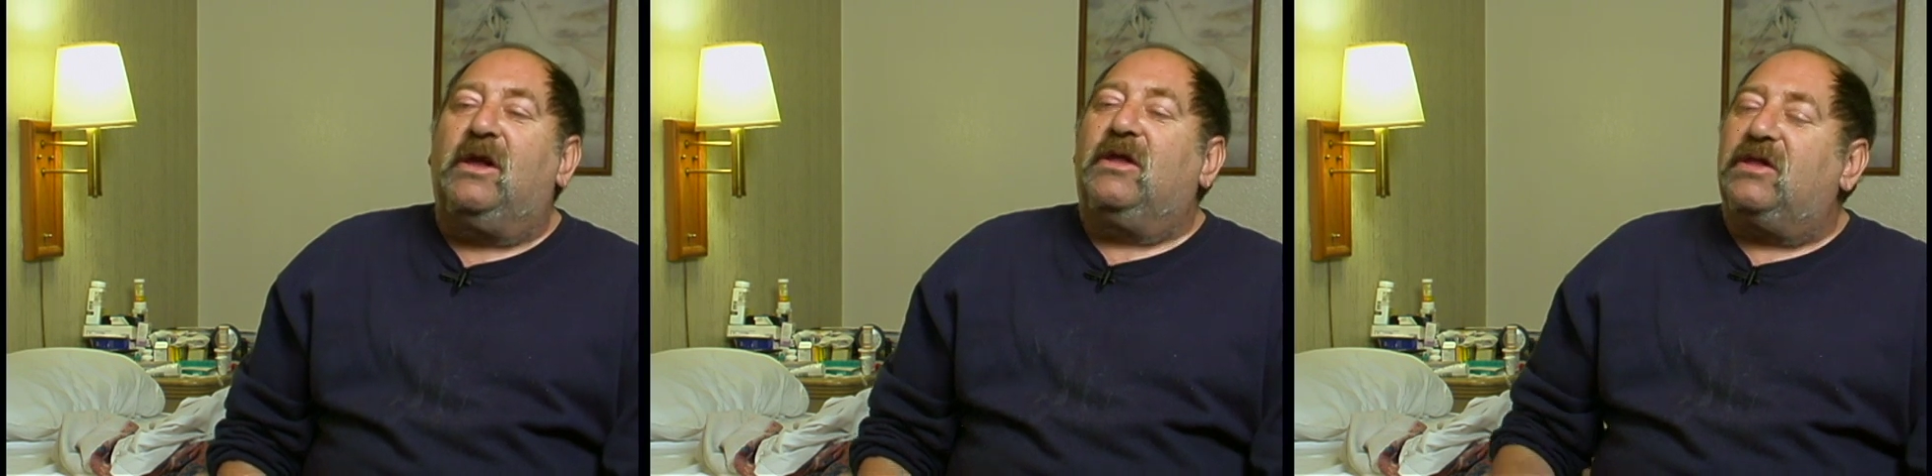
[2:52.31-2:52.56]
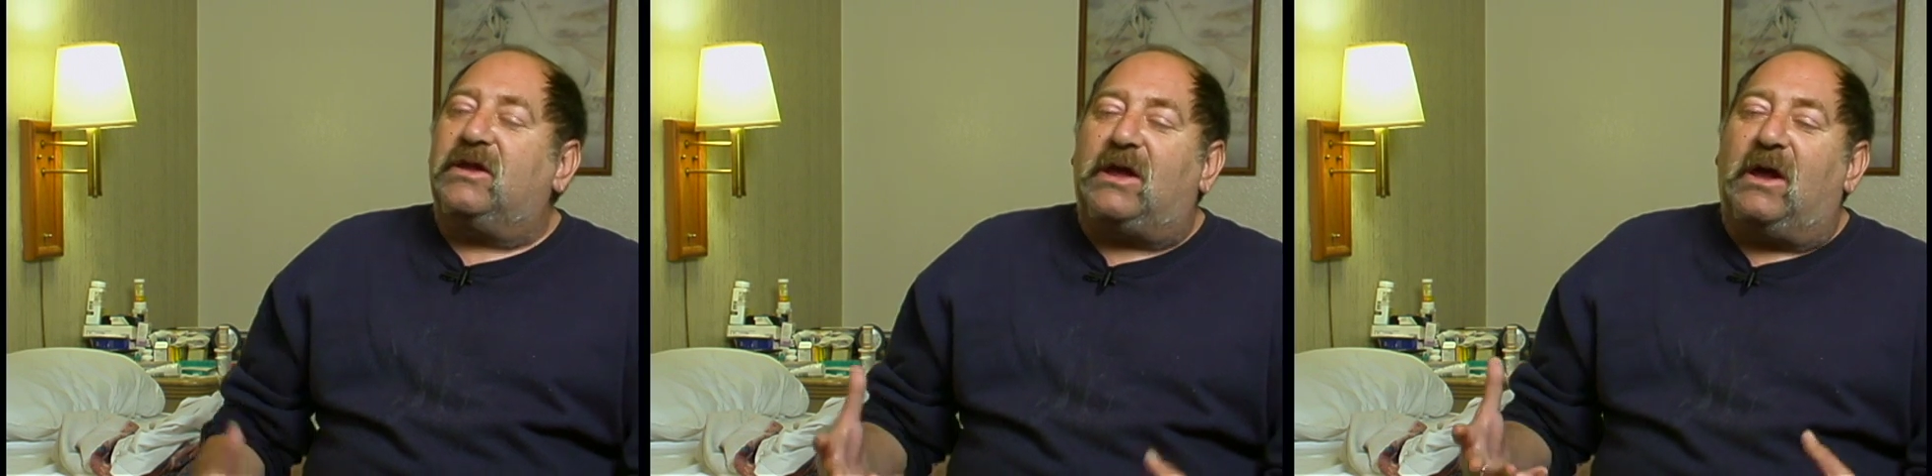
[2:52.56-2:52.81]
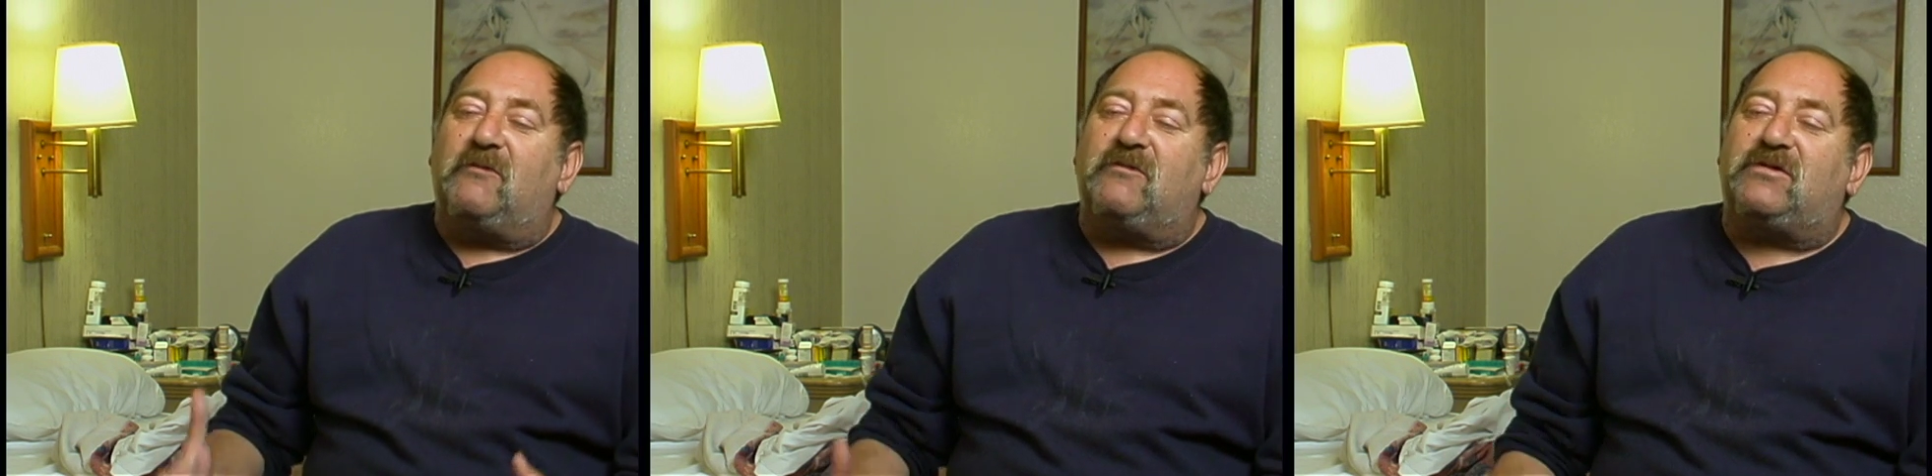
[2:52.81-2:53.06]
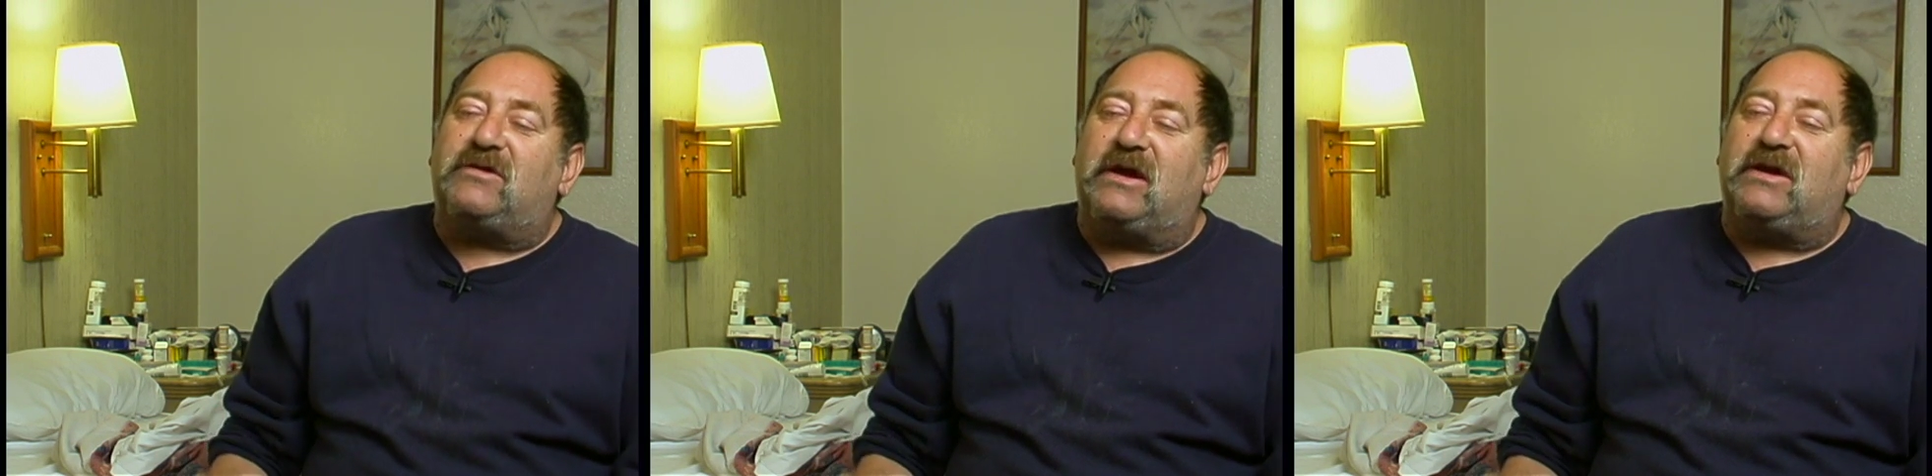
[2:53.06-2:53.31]
the
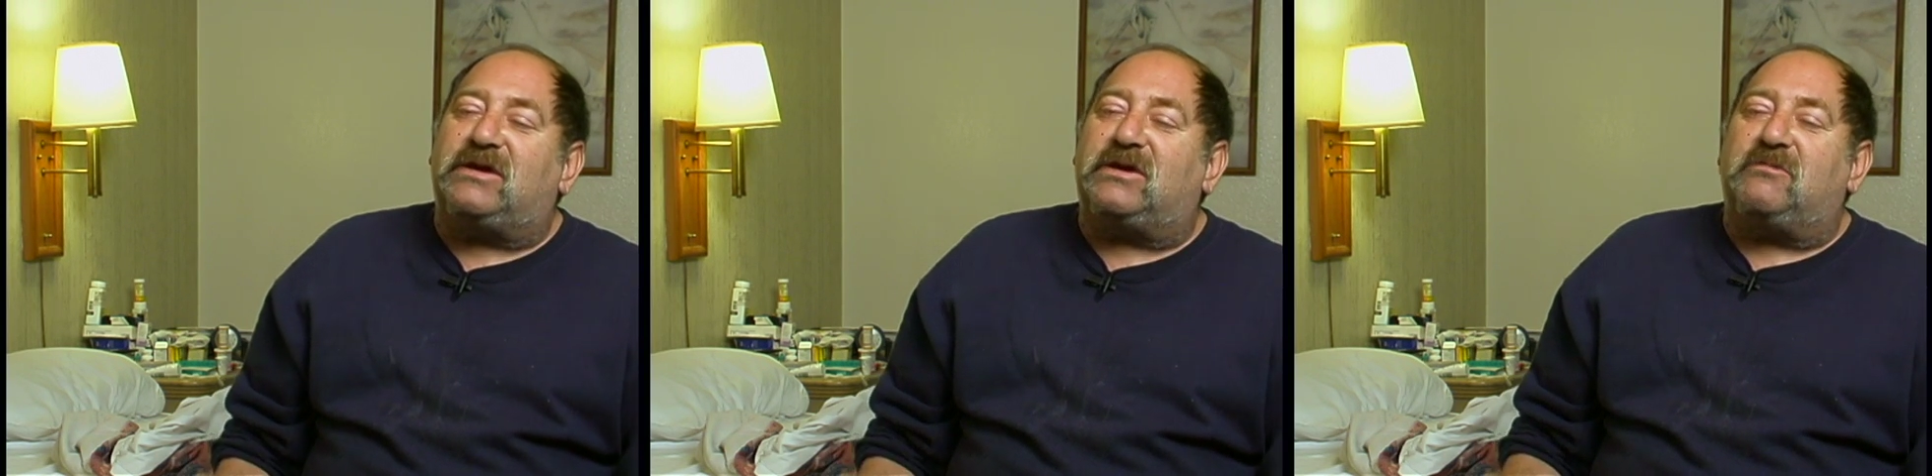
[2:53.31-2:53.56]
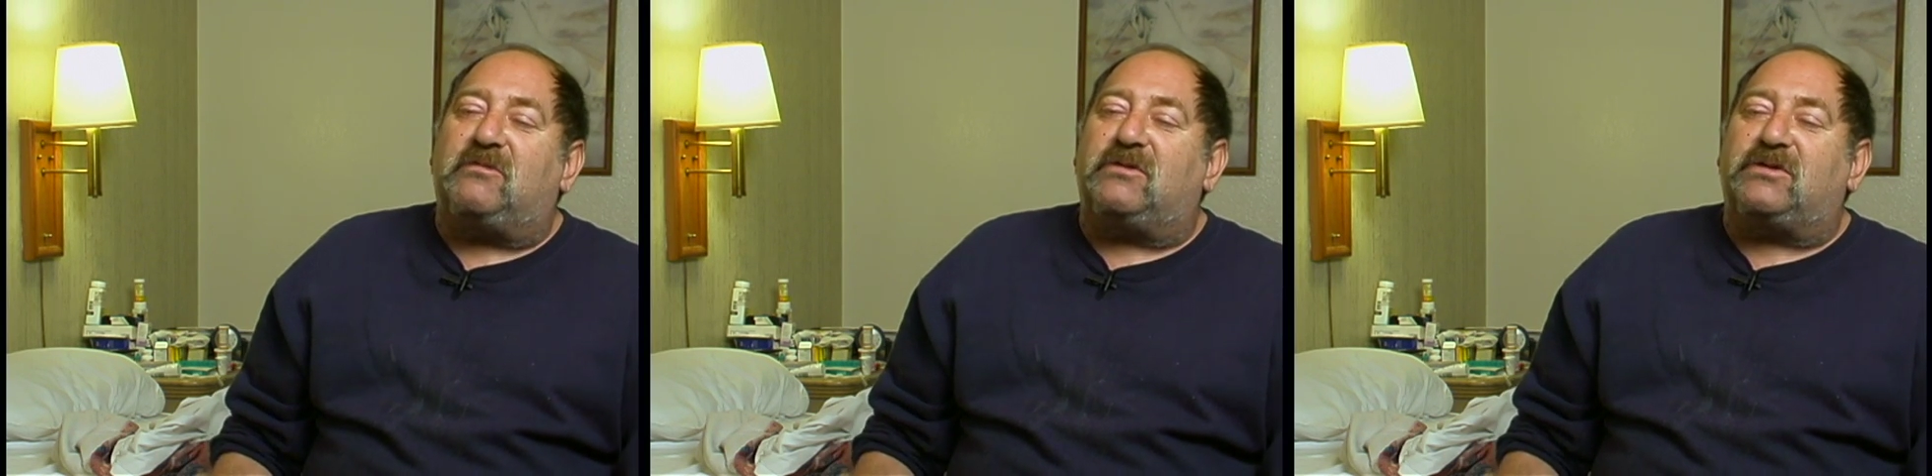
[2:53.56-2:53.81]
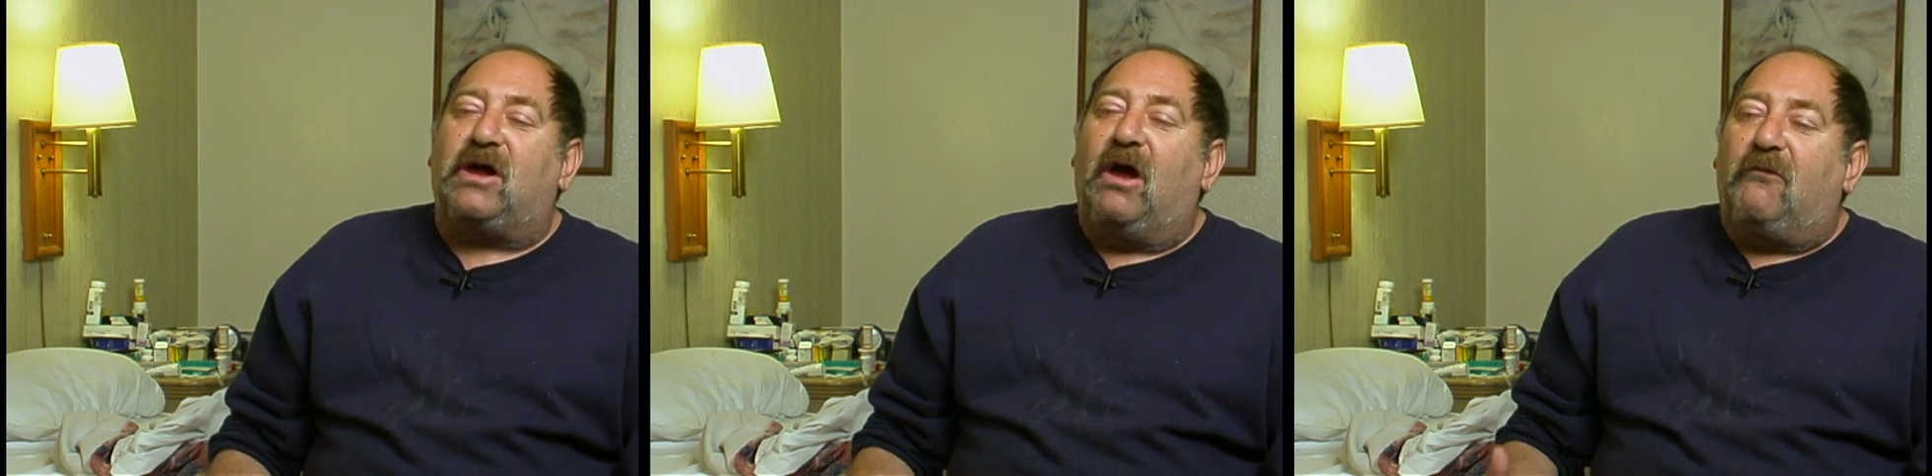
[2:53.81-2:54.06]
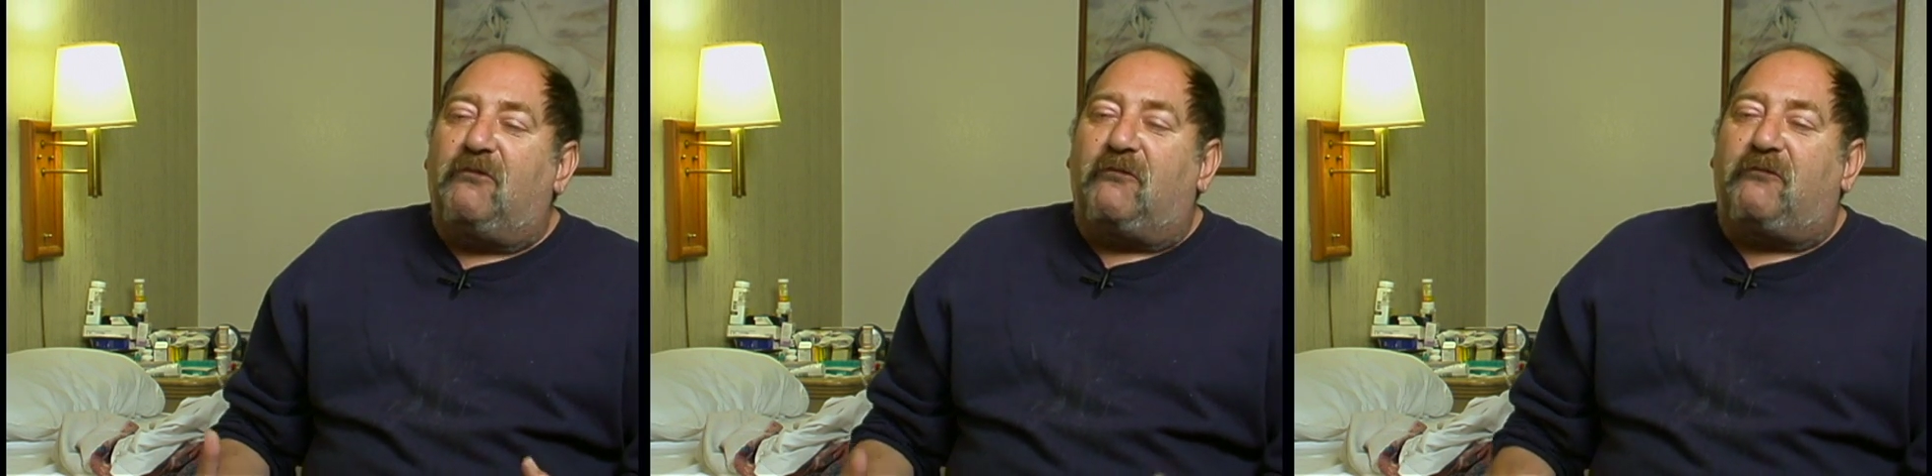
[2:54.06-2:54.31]
conversation was
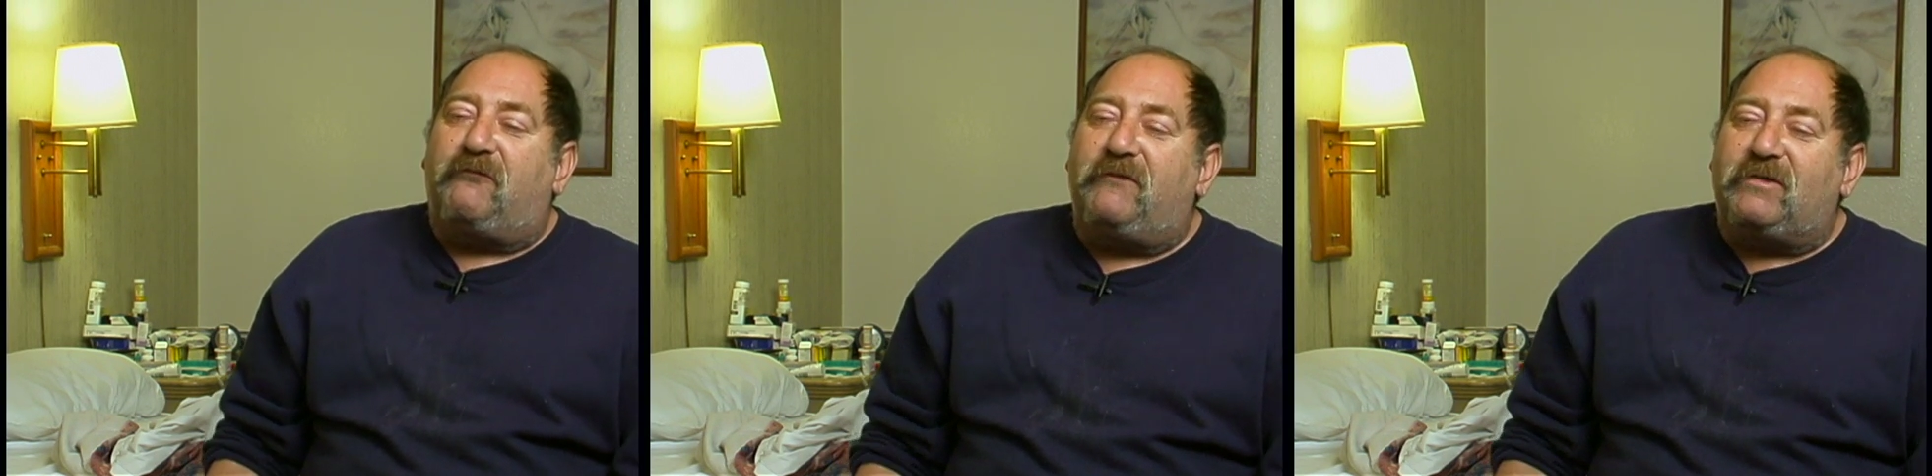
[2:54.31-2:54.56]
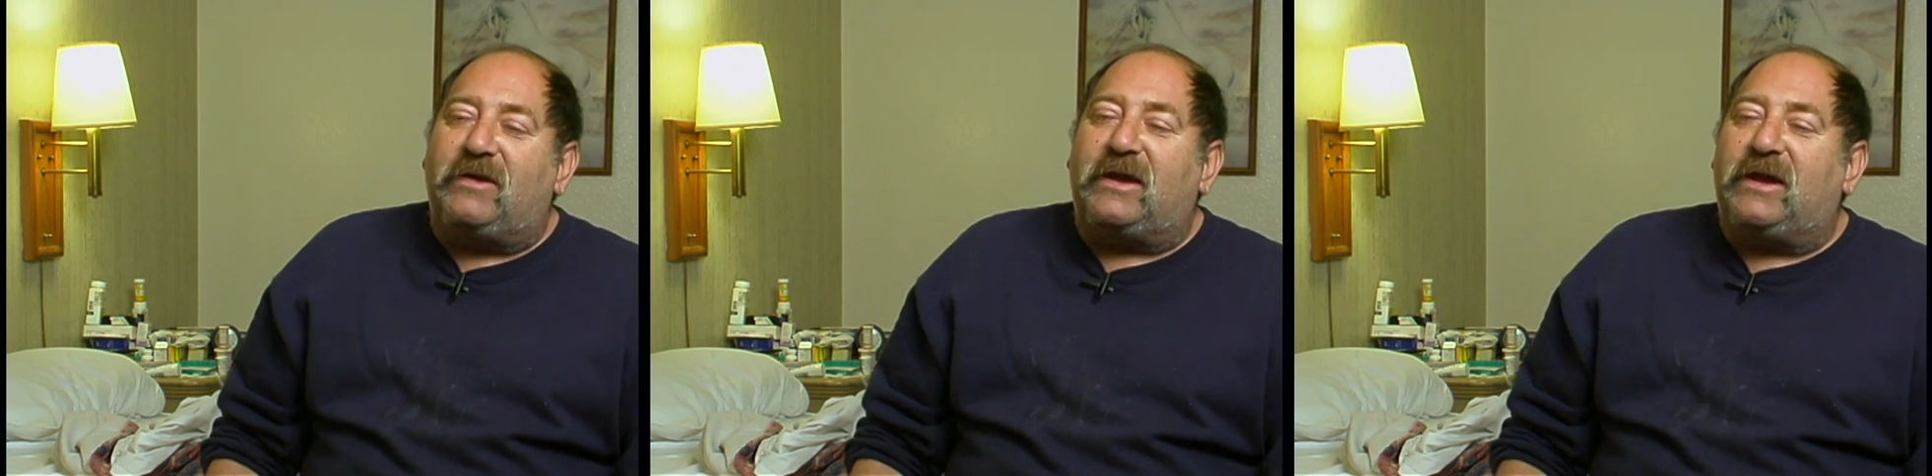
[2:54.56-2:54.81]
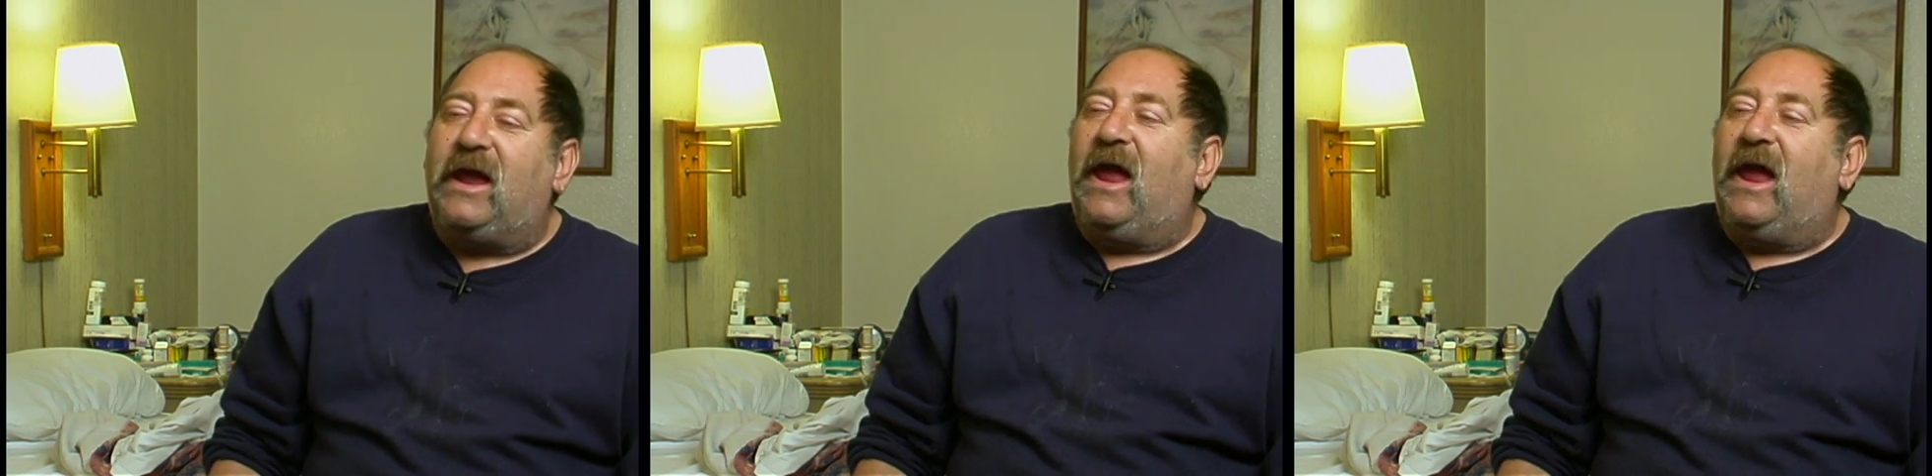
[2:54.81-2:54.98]
fulfilling,